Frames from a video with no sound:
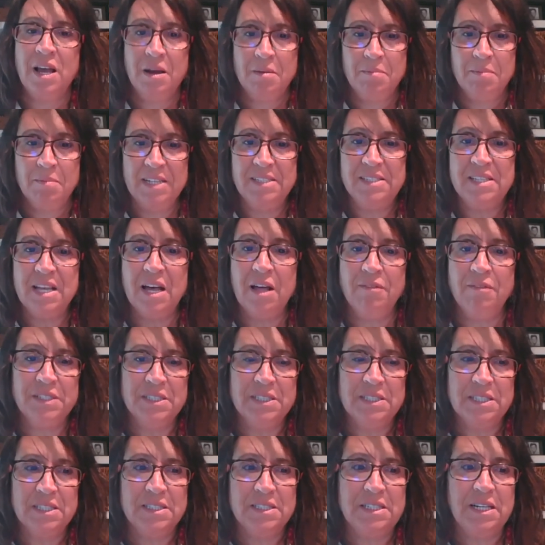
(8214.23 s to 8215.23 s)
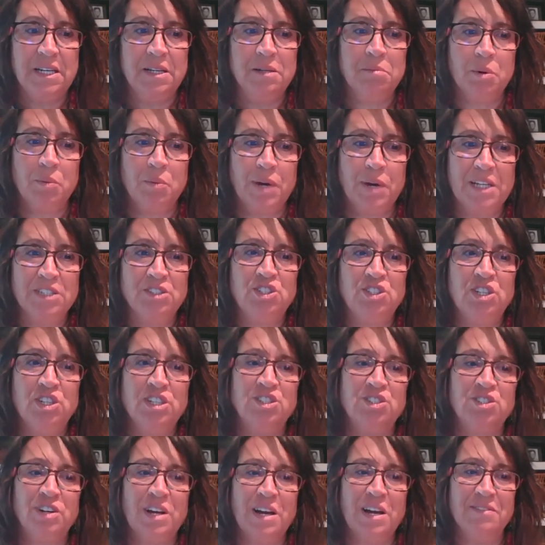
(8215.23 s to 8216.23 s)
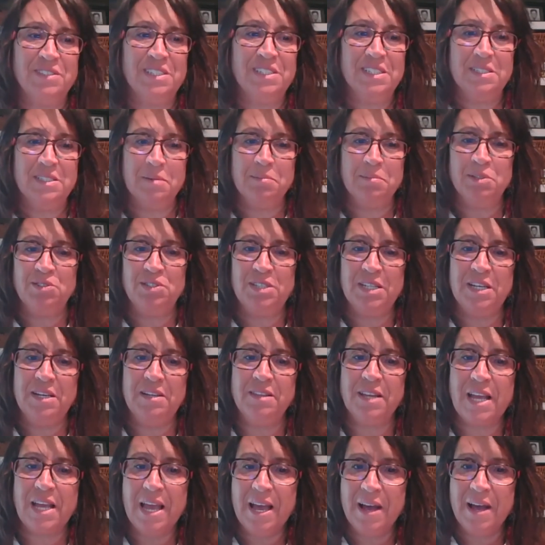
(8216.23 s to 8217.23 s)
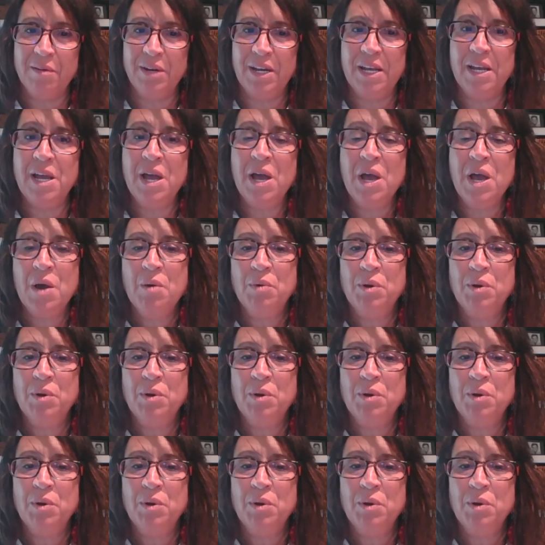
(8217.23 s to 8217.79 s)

myself and Sustainable Westchester, FCWC in the county,